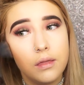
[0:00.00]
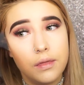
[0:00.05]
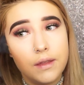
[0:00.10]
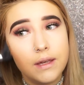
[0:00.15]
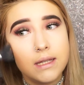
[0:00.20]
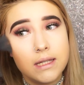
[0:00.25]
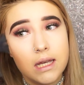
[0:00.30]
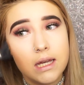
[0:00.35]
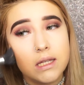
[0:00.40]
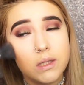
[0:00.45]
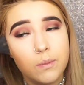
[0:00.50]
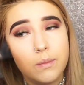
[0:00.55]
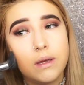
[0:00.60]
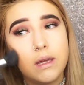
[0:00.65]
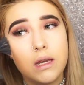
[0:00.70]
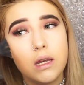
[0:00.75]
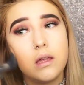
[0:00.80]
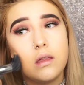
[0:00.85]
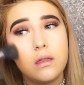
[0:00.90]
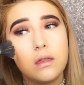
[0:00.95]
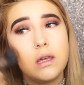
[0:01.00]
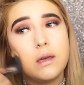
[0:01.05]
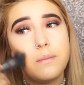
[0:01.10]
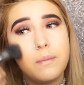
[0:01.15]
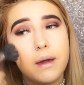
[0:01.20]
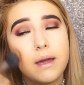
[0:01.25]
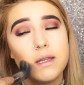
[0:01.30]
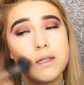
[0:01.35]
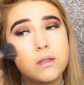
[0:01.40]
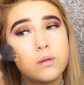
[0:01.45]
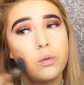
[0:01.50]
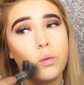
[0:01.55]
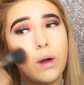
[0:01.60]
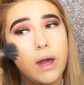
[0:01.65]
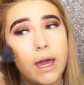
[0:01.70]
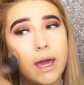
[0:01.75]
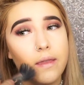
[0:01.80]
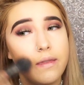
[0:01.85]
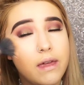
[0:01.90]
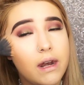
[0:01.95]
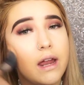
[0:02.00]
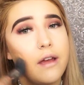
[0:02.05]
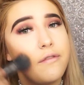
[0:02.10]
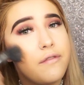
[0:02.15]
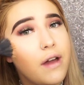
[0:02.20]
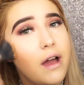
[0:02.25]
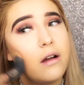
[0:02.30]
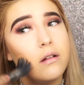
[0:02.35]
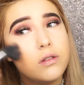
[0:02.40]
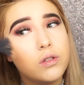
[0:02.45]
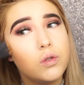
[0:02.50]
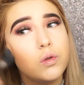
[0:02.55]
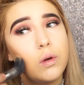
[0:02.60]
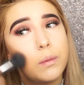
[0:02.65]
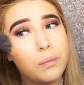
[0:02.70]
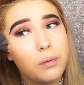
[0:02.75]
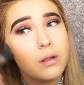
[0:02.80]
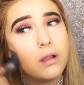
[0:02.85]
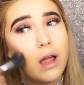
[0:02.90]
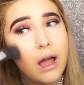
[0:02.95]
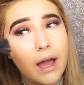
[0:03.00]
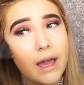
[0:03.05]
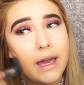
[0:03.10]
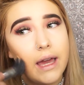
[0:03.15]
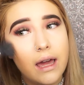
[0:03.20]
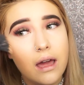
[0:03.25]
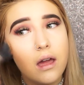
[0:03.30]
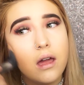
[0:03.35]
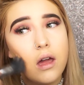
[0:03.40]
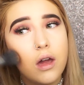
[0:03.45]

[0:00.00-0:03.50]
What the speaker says: This has been the best way that I found to apply